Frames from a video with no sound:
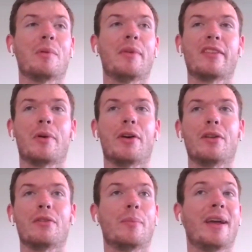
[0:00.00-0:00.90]
my business
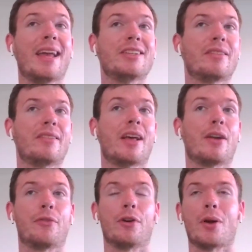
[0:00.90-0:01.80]
partner for my agency
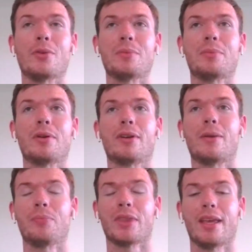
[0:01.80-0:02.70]
and for our coaching
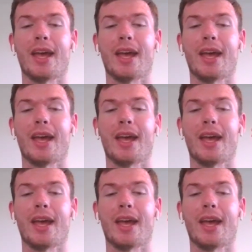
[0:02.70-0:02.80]
program.